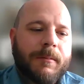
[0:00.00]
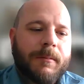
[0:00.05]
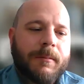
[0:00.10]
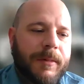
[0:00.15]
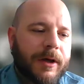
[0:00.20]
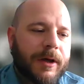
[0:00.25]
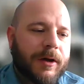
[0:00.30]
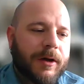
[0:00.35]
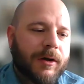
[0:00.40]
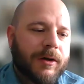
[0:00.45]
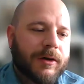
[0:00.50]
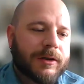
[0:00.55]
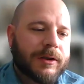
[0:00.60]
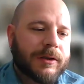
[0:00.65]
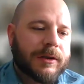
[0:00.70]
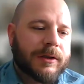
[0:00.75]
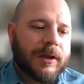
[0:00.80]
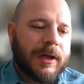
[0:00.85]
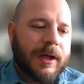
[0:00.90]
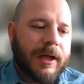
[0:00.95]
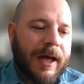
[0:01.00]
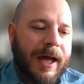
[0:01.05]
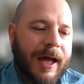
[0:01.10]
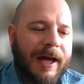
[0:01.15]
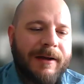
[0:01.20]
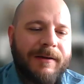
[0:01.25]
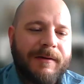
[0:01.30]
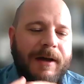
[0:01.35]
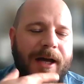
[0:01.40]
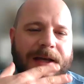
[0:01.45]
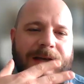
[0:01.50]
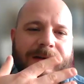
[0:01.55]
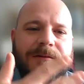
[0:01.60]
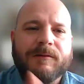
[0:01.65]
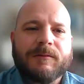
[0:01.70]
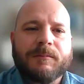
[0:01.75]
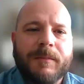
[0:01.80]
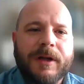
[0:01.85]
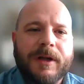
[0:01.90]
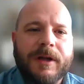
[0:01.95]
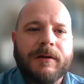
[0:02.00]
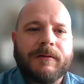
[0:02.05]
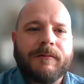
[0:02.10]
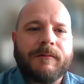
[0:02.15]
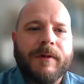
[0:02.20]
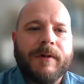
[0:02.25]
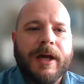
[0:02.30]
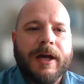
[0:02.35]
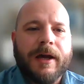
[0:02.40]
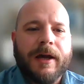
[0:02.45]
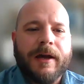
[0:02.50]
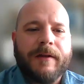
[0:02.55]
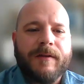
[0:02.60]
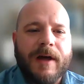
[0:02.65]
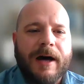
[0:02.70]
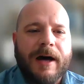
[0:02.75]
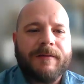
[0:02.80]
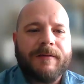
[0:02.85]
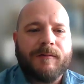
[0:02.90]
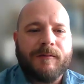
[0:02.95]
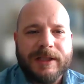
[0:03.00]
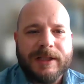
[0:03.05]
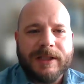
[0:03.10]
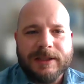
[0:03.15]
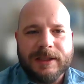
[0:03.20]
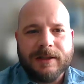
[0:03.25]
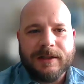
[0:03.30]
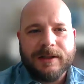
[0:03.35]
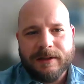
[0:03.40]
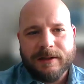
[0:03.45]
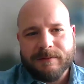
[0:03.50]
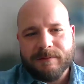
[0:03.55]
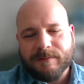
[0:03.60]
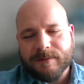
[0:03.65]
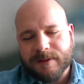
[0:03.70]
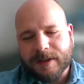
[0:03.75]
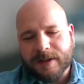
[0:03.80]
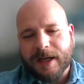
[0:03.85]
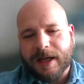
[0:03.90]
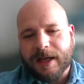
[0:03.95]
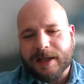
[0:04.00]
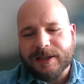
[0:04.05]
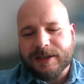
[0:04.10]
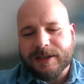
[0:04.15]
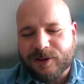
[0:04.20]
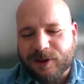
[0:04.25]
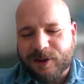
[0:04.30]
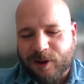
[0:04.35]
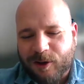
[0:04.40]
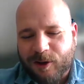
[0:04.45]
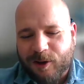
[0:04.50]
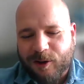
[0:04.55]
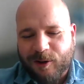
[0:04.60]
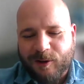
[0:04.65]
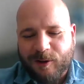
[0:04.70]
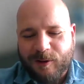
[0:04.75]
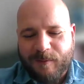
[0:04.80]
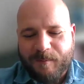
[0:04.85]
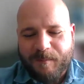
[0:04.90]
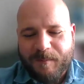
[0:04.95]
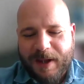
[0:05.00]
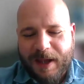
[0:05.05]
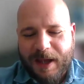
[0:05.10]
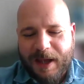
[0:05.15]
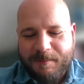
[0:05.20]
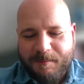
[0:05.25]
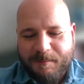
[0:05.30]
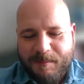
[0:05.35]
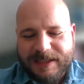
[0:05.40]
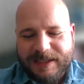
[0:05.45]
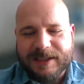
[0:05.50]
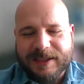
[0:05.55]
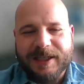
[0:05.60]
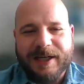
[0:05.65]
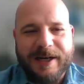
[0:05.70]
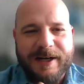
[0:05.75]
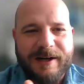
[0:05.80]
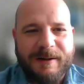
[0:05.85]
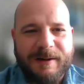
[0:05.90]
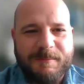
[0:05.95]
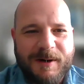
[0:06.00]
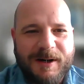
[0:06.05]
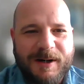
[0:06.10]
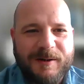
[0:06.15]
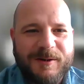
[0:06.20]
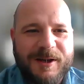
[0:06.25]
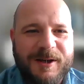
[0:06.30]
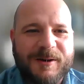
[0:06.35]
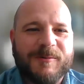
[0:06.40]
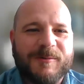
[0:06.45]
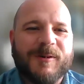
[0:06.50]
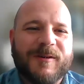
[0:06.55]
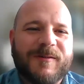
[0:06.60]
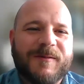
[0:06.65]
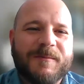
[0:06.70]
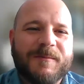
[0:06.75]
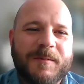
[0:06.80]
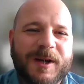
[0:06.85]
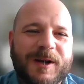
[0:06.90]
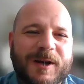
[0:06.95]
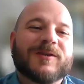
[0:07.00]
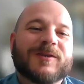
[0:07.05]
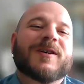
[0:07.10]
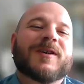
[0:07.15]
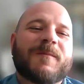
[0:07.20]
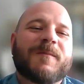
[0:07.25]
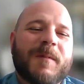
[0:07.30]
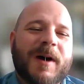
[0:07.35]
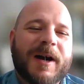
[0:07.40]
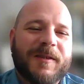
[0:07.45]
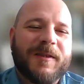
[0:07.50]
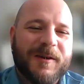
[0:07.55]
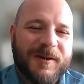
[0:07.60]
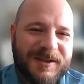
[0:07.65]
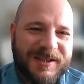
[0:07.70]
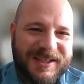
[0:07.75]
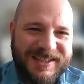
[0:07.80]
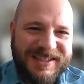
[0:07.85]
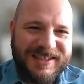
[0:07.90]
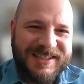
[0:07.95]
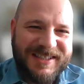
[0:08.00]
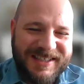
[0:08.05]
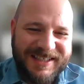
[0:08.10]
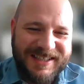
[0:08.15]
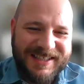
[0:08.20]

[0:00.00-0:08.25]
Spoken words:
because I been that recently, so I must care about the work because of my daughter. Yeah,